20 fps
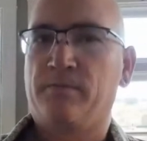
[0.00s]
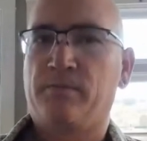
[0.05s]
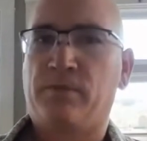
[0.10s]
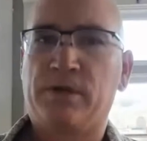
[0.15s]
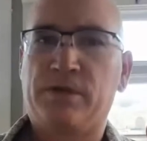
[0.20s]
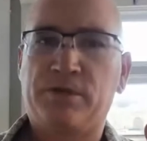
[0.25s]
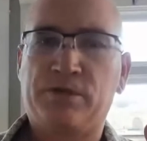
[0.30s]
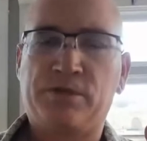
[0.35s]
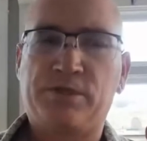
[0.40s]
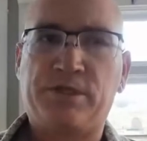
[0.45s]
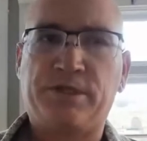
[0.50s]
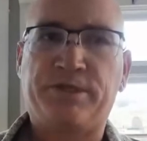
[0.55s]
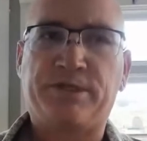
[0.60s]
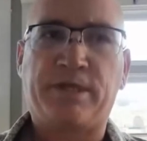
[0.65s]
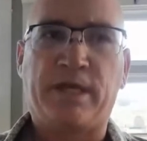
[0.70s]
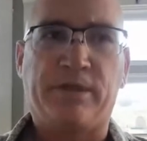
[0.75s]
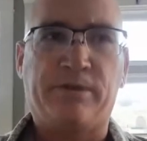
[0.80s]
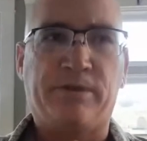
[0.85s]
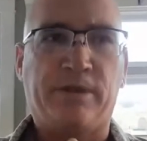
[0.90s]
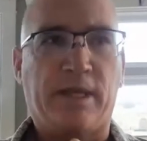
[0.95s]
but just
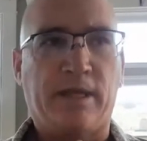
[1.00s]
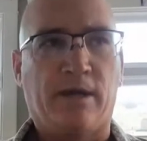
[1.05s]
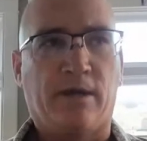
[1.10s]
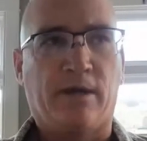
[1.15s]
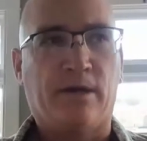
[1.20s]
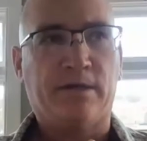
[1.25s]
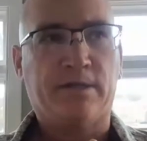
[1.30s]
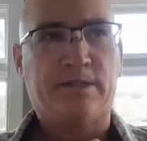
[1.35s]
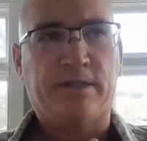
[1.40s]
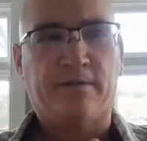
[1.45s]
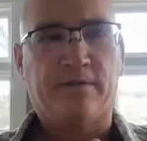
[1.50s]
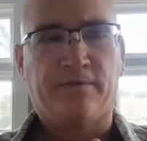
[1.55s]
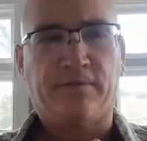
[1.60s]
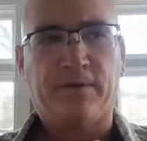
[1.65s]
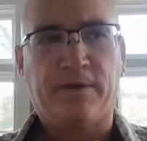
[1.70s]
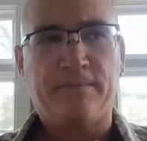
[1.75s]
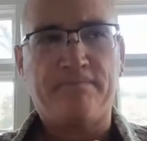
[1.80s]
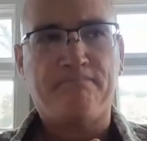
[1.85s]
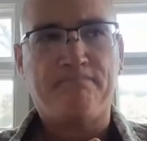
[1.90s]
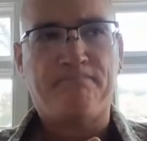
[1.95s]
that they are
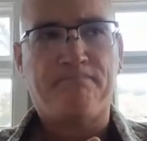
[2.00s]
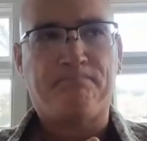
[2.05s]
different